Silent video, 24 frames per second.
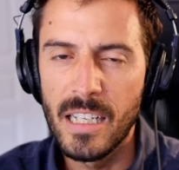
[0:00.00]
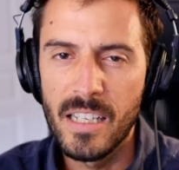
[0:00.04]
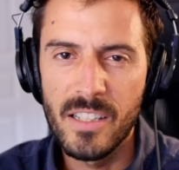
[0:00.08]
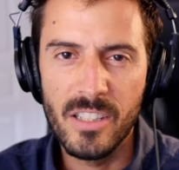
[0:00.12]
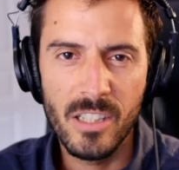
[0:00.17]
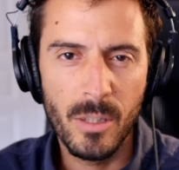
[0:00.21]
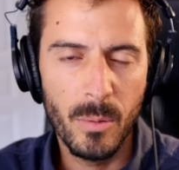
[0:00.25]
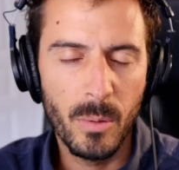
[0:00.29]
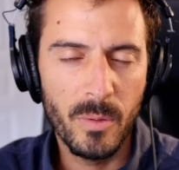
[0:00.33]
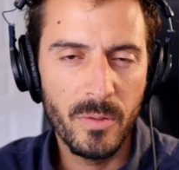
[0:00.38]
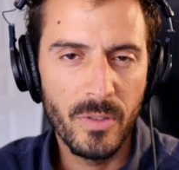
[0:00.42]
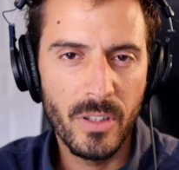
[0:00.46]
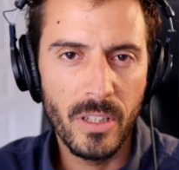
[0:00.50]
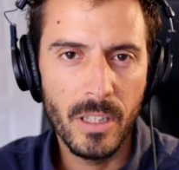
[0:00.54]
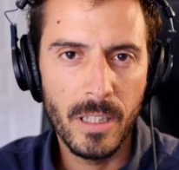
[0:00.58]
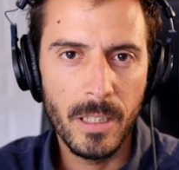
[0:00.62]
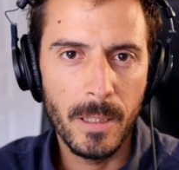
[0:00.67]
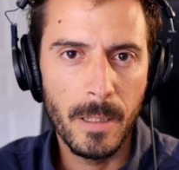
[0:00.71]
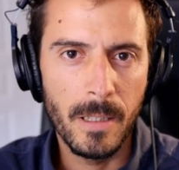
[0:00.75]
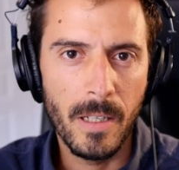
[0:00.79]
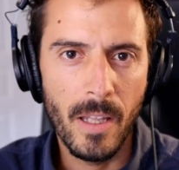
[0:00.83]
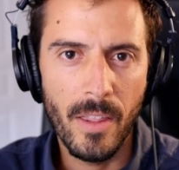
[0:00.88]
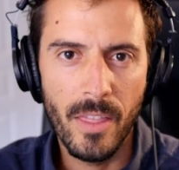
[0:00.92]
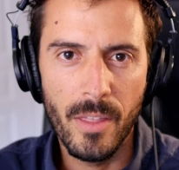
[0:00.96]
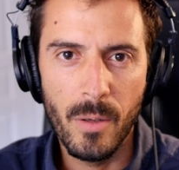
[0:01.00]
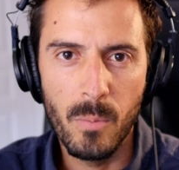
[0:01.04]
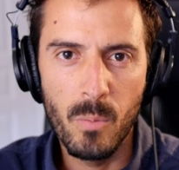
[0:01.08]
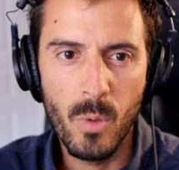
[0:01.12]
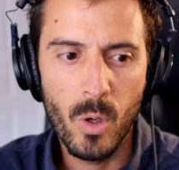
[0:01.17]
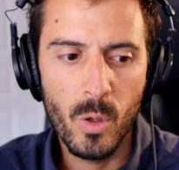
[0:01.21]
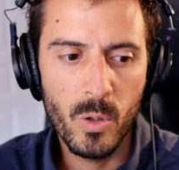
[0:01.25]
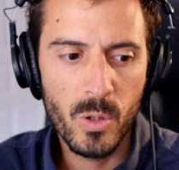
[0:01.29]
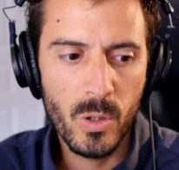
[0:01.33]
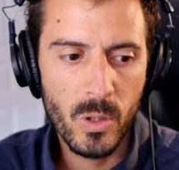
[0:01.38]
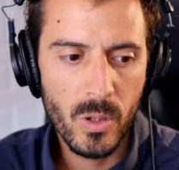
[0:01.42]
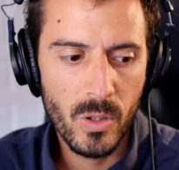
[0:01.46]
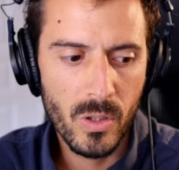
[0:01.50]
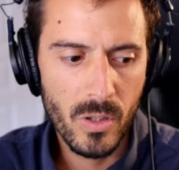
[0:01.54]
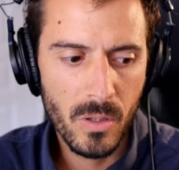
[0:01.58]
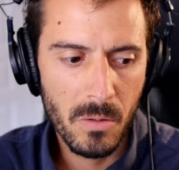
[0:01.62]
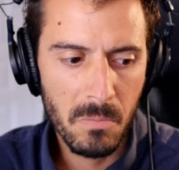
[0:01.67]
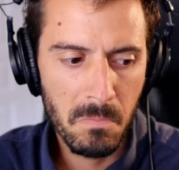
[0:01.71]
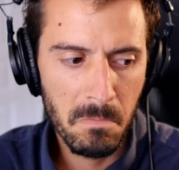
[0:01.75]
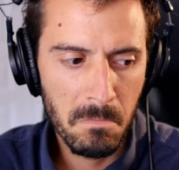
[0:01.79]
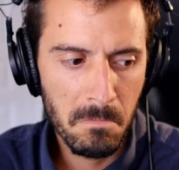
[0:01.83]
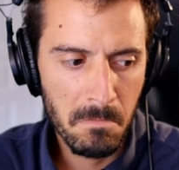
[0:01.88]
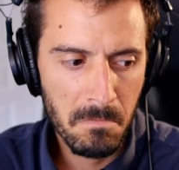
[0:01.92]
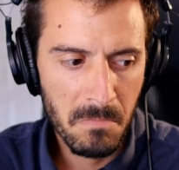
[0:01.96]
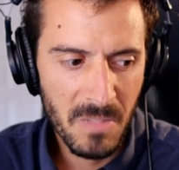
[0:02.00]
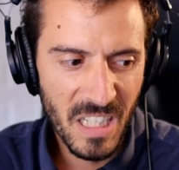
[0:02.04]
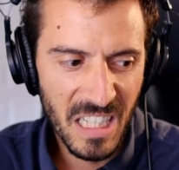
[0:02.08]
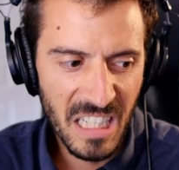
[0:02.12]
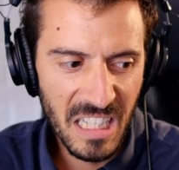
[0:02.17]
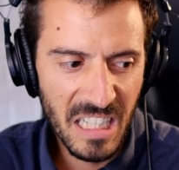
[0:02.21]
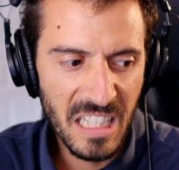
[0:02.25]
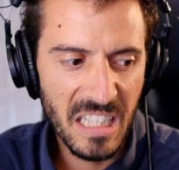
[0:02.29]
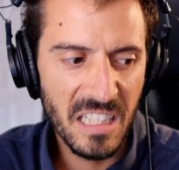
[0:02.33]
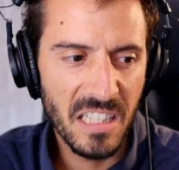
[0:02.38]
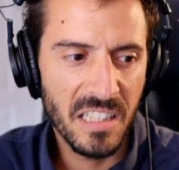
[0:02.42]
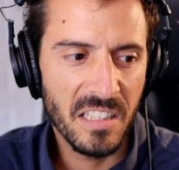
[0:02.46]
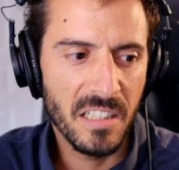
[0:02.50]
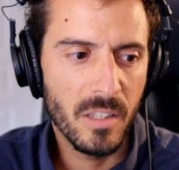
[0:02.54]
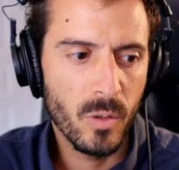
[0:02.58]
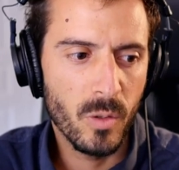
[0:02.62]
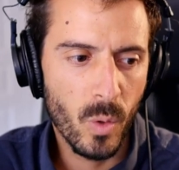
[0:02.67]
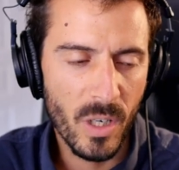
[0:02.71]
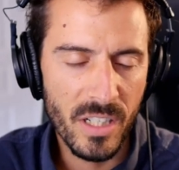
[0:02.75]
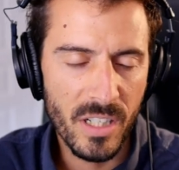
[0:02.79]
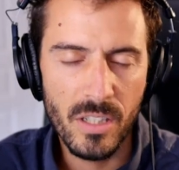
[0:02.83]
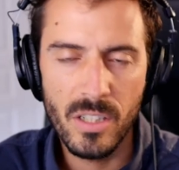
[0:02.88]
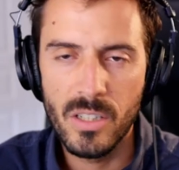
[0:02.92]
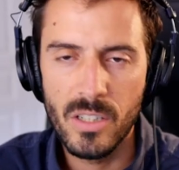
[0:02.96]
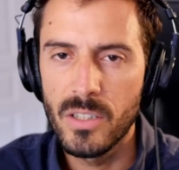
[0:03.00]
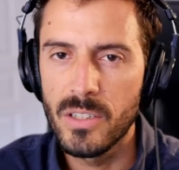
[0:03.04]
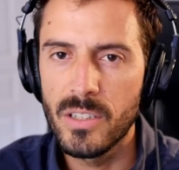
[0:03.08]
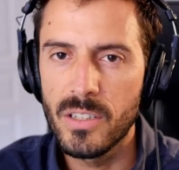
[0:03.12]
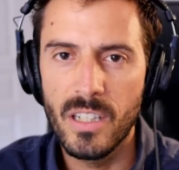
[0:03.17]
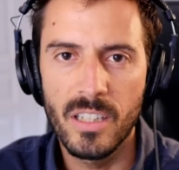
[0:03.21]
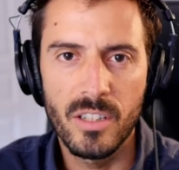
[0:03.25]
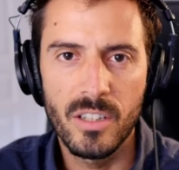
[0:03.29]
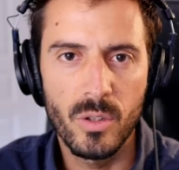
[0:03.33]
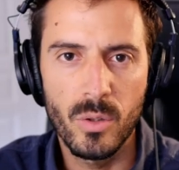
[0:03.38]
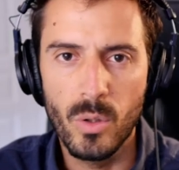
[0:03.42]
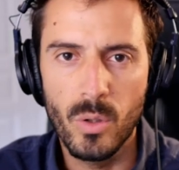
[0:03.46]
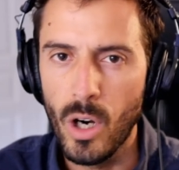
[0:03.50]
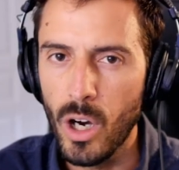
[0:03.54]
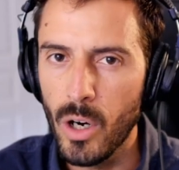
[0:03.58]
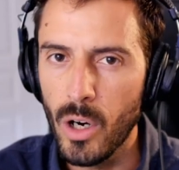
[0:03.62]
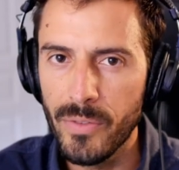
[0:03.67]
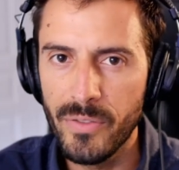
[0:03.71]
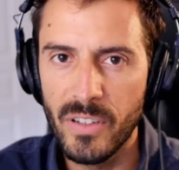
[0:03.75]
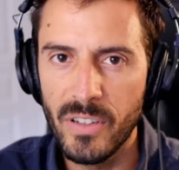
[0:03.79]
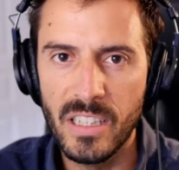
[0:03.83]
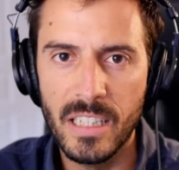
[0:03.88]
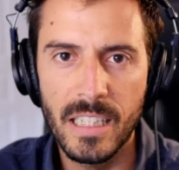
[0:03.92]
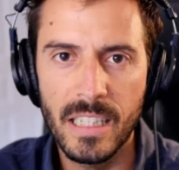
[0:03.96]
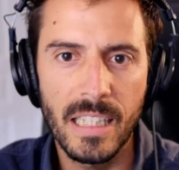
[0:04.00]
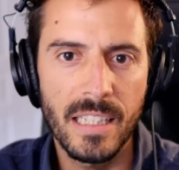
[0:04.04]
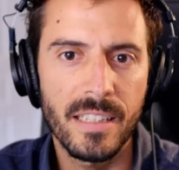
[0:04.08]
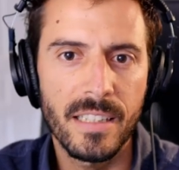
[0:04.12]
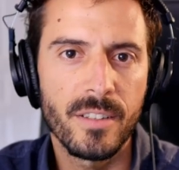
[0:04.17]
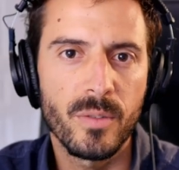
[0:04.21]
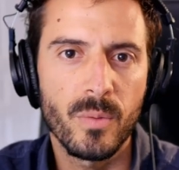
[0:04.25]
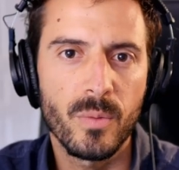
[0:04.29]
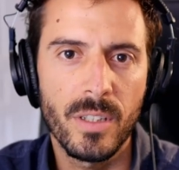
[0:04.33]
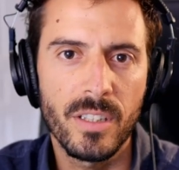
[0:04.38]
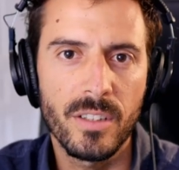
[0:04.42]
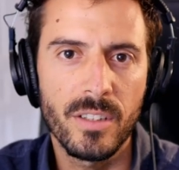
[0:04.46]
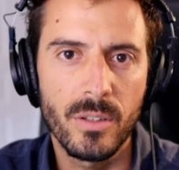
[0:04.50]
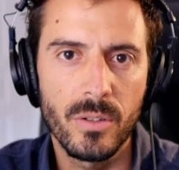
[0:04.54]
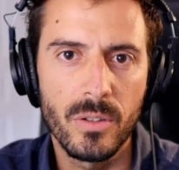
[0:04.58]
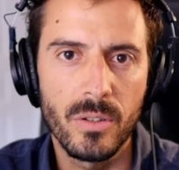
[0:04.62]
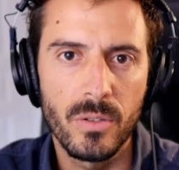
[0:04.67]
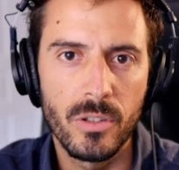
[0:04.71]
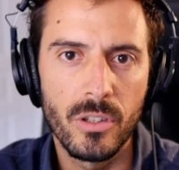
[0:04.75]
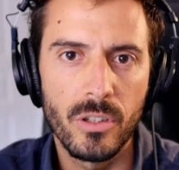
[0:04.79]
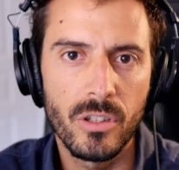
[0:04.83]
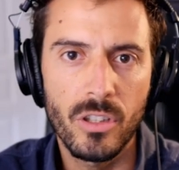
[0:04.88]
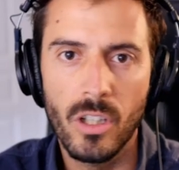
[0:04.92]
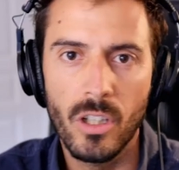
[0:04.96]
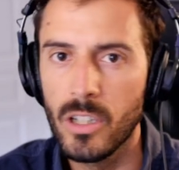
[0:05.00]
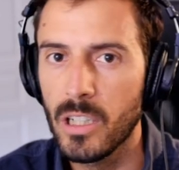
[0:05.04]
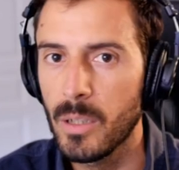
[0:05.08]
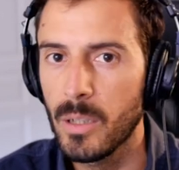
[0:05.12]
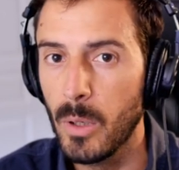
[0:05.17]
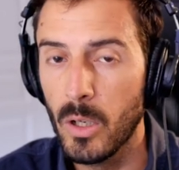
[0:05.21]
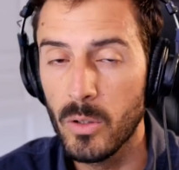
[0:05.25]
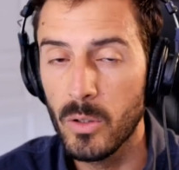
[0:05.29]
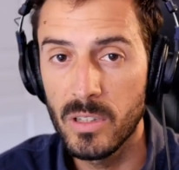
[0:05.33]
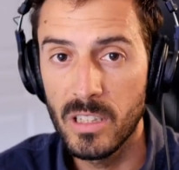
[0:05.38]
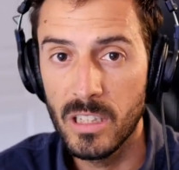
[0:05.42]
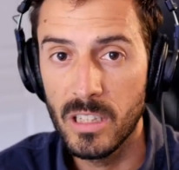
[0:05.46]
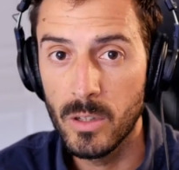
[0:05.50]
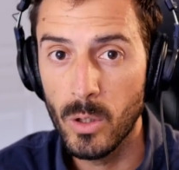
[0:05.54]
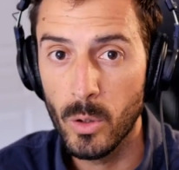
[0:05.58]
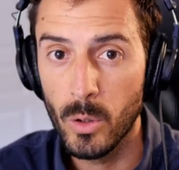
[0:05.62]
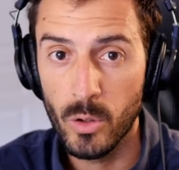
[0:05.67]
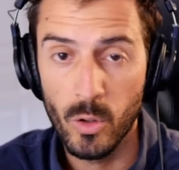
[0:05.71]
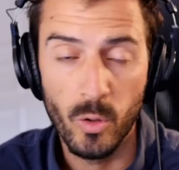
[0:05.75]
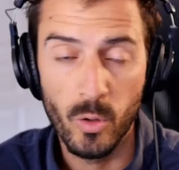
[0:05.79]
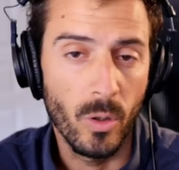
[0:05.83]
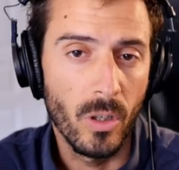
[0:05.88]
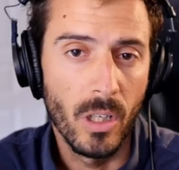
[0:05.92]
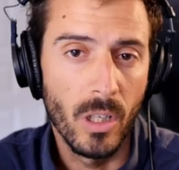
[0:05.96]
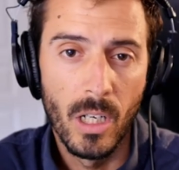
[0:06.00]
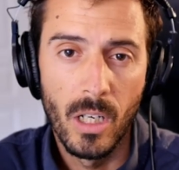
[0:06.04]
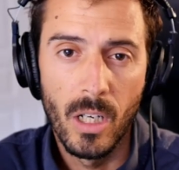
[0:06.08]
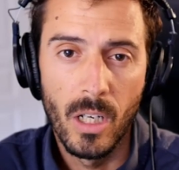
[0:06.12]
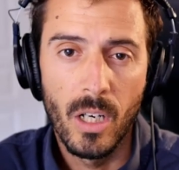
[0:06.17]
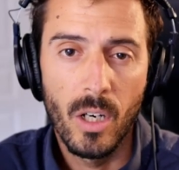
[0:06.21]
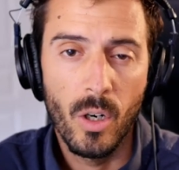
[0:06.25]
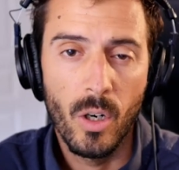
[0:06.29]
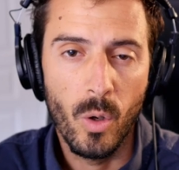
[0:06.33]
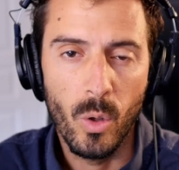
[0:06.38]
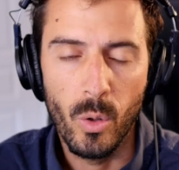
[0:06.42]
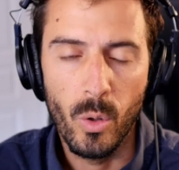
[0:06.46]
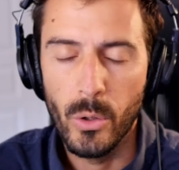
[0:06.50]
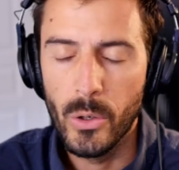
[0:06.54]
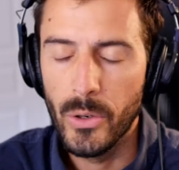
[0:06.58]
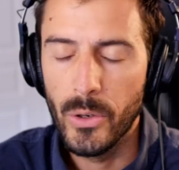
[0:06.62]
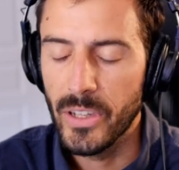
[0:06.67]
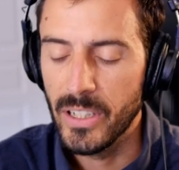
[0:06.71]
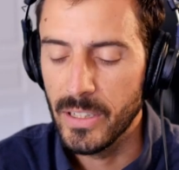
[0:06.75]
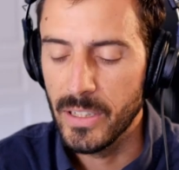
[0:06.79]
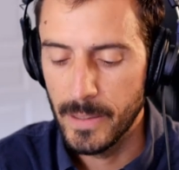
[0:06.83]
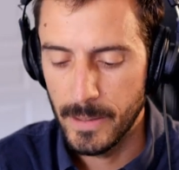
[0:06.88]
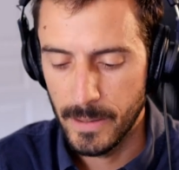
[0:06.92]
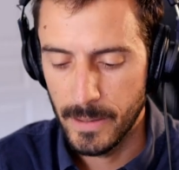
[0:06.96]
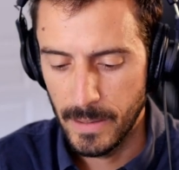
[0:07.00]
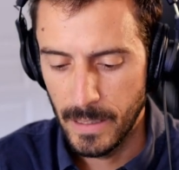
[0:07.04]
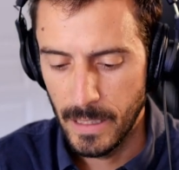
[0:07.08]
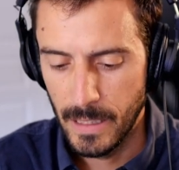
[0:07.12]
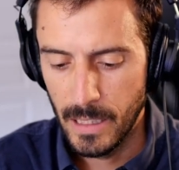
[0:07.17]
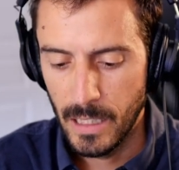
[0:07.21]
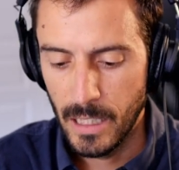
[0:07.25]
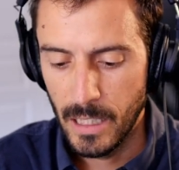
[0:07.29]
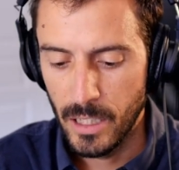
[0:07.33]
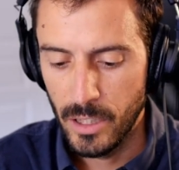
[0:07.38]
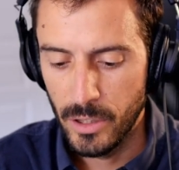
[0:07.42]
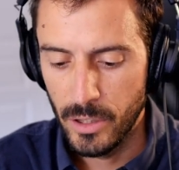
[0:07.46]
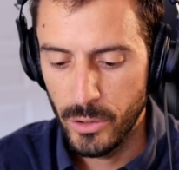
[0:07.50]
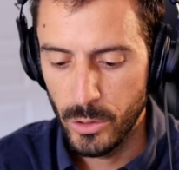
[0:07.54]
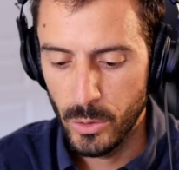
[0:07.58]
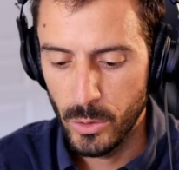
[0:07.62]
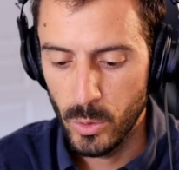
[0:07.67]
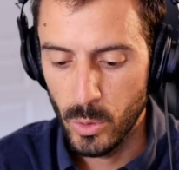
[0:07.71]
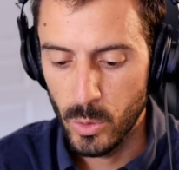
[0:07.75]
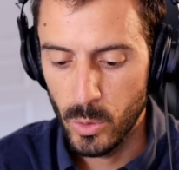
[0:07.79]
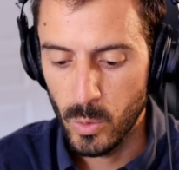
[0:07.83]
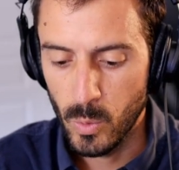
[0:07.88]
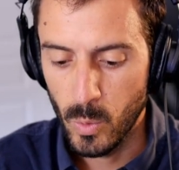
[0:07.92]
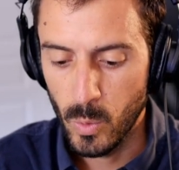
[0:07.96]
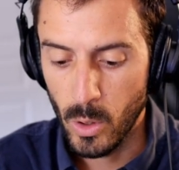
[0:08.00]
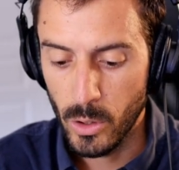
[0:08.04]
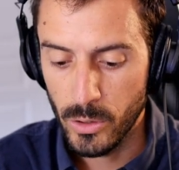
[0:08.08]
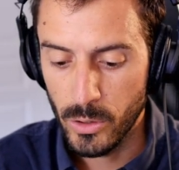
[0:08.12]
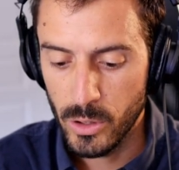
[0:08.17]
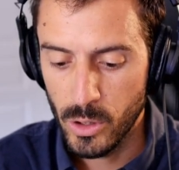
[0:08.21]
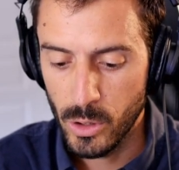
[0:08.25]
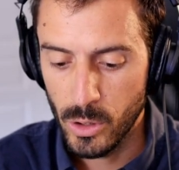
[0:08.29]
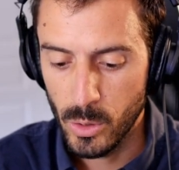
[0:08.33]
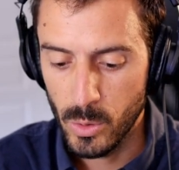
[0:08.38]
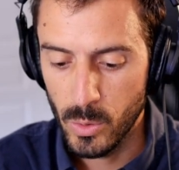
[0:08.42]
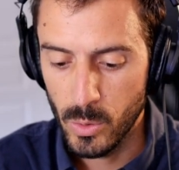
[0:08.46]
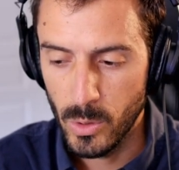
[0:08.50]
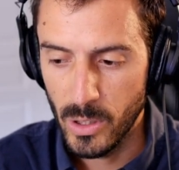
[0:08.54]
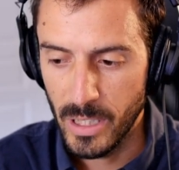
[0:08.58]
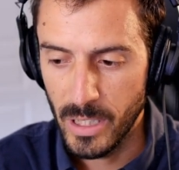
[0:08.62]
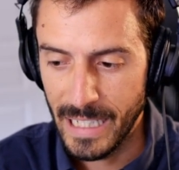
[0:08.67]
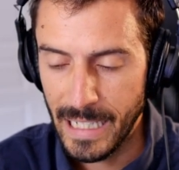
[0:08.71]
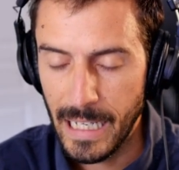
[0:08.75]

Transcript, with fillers: some of the the most heated questions that you often get when you talk about degrowth or or that you want to